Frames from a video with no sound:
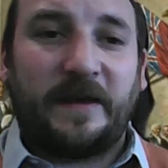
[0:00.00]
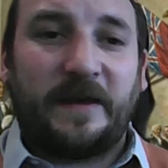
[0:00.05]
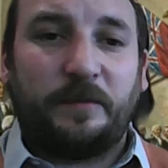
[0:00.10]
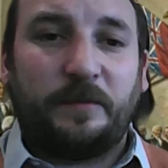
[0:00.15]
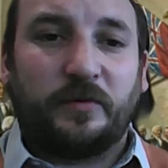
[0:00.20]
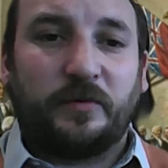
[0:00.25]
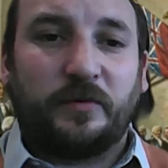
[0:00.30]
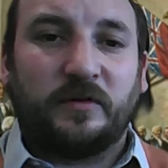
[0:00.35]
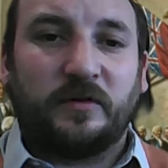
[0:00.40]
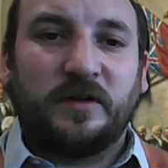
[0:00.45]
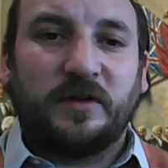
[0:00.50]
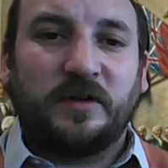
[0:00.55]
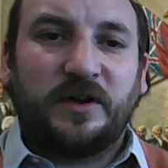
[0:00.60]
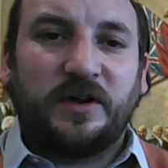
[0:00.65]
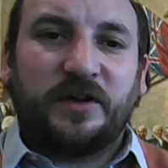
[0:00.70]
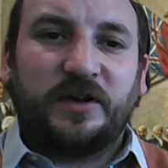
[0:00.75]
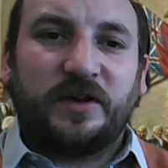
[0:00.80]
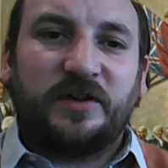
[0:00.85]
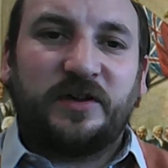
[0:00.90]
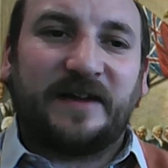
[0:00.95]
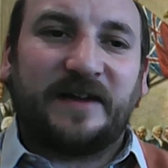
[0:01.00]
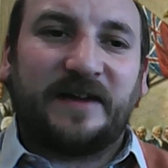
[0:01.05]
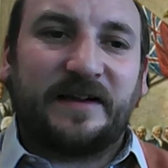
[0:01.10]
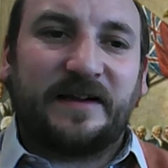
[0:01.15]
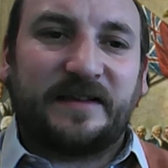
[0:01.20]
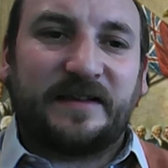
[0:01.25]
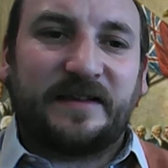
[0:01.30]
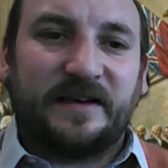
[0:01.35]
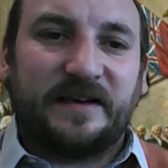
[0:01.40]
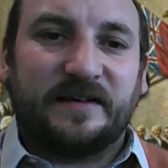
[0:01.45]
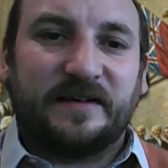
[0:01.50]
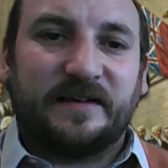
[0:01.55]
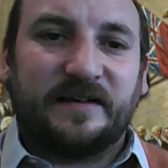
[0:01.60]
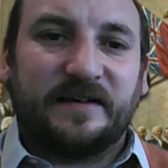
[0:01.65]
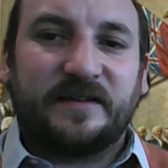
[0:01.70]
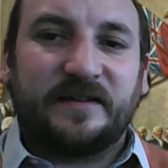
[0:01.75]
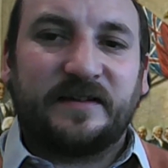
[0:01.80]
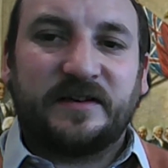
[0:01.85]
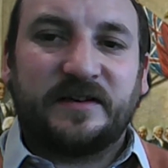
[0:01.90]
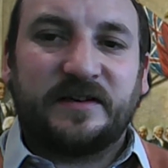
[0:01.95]
people used
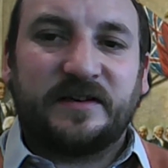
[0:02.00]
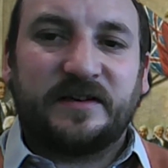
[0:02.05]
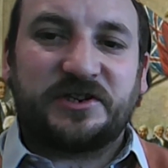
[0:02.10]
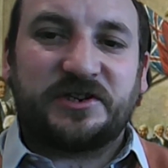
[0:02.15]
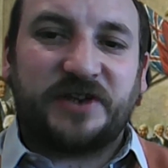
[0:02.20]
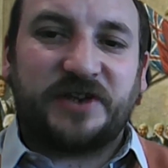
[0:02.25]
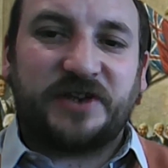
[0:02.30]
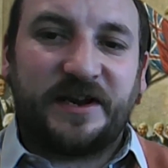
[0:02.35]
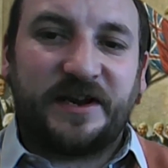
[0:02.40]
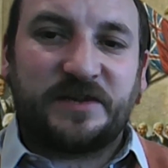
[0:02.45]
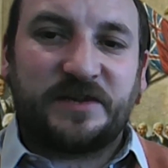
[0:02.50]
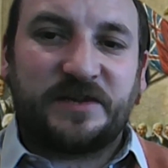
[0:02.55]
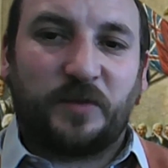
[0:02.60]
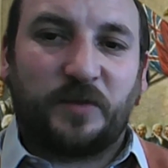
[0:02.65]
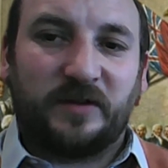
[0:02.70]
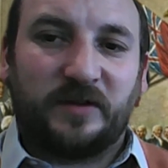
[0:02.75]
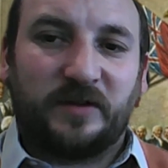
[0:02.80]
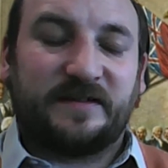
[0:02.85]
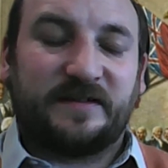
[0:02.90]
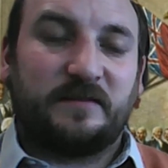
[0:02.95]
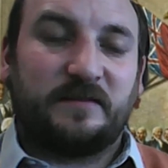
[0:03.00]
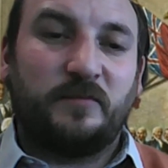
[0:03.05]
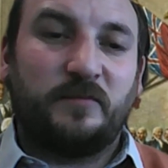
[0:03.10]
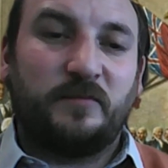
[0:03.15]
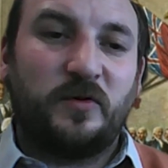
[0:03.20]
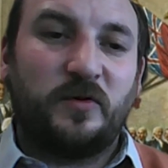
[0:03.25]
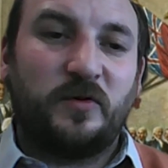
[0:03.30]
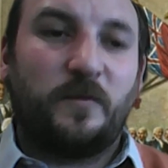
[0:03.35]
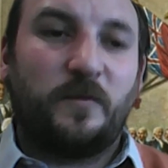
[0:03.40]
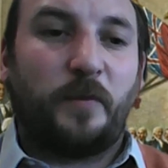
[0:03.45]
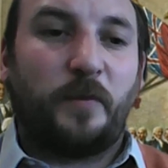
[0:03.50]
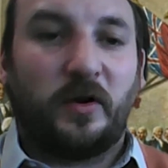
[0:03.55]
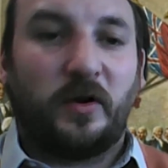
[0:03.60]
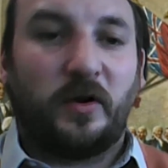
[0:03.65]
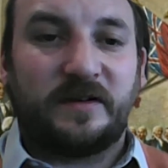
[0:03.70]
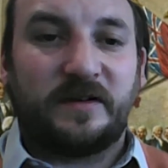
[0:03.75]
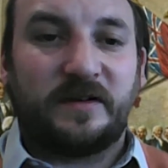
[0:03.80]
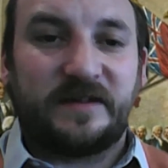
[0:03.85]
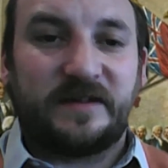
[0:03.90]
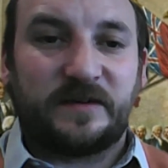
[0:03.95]
ideas to change politics, to move
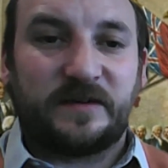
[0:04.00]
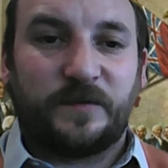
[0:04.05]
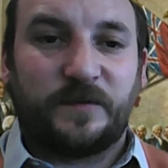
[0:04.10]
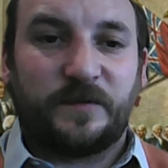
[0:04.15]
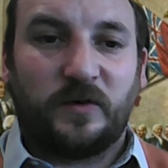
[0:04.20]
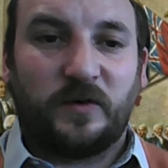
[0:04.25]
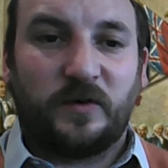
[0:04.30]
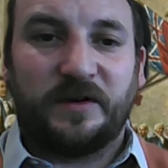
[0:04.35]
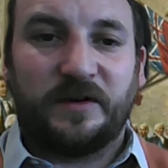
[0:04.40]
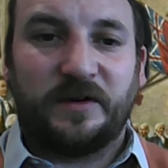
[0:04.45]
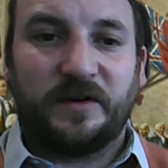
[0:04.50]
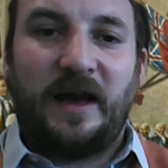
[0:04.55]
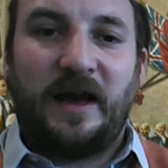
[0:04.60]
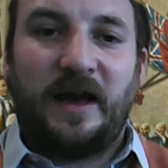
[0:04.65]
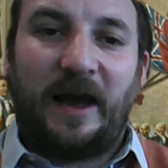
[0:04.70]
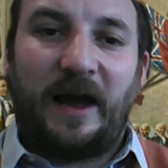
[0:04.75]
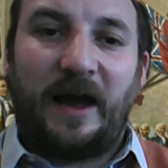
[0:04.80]
politics forward?